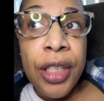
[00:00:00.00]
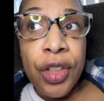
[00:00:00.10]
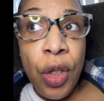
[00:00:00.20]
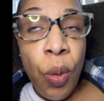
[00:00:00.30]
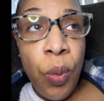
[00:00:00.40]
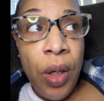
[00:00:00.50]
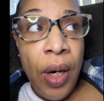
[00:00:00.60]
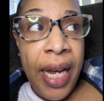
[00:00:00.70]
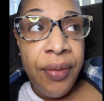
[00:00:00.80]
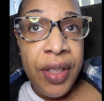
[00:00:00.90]
So we'll
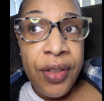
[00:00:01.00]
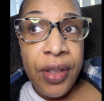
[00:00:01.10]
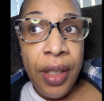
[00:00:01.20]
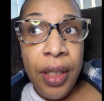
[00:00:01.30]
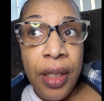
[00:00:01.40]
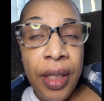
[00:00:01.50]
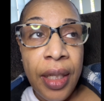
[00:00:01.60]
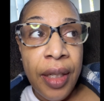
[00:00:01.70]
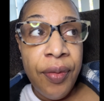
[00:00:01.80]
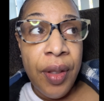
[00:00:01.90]
have to see
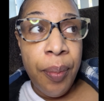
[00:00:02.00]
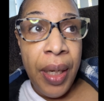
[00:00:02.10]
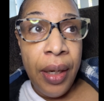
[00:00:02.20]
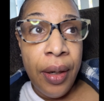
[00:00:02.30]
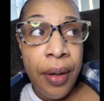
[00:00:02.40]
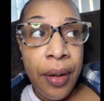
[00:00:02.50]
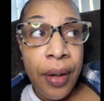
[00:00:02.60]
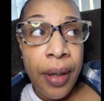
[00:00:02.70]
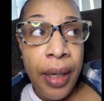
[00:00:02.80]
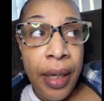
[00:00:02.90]
if the
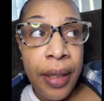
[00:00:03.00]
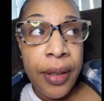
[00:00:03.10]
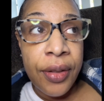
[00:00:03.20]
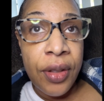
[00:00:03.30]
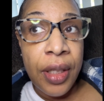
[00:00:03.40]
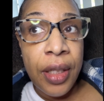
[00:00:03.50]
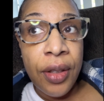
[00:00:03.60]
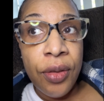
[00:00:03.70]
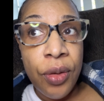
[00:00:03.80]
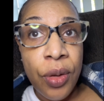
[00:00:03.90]
mayor in the city
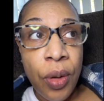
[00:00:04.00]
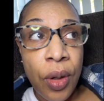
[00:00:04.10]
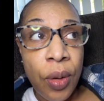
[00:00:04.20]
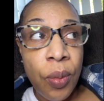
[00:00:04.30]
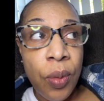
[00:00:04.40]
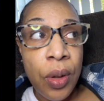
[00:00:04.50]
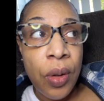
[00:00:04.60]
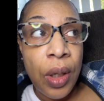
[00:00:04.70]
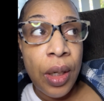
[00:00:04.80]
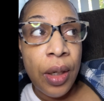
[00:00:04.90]
of New York
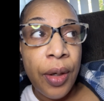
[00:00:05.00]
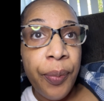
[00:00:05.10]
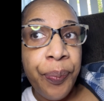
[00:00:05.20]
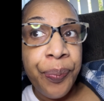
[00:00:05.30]
will